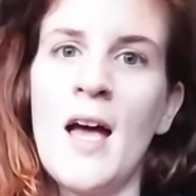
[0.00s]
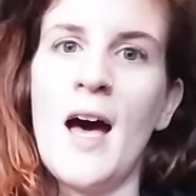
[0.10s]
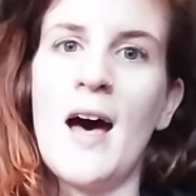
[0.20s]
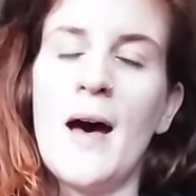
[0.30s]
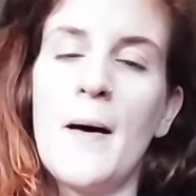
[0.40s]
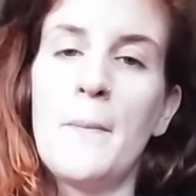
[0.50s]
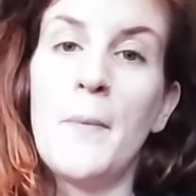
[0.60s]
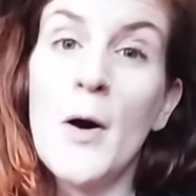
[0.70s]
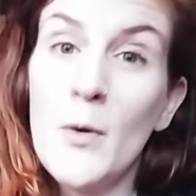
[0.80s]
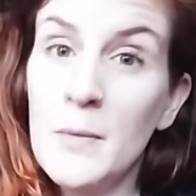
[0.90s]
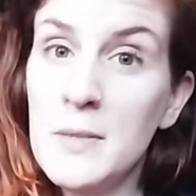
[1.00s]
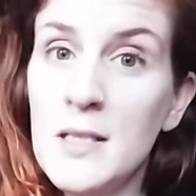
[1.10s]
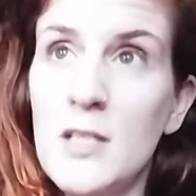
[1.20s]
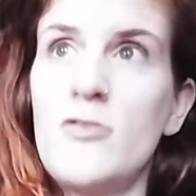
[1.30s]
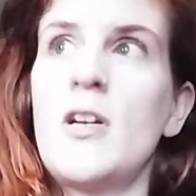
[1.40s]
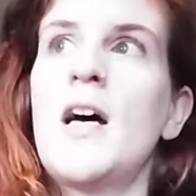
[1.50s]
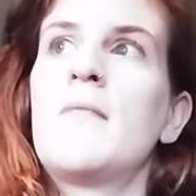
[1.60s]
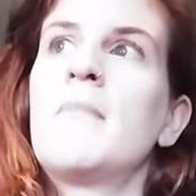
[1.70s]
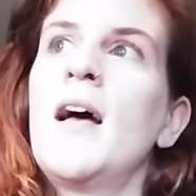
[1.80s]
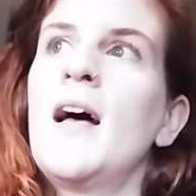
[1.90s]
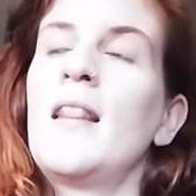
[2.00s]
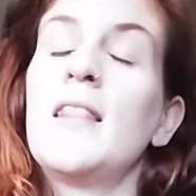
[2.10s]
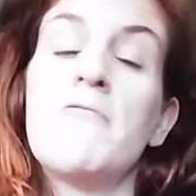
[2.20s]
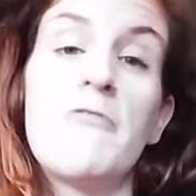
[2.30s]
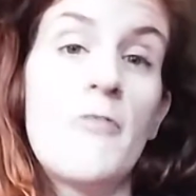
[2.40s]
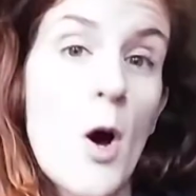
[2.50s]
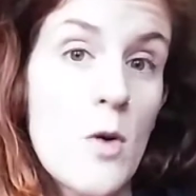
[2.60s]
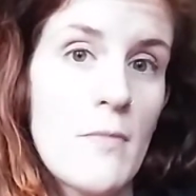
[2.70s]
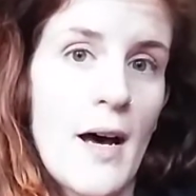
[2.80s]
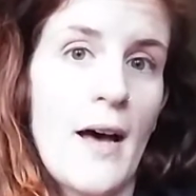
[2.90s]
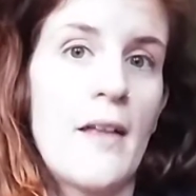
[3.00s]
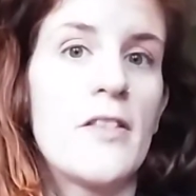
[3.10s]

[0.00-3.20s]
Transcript: POEM syndrome, lymphoma.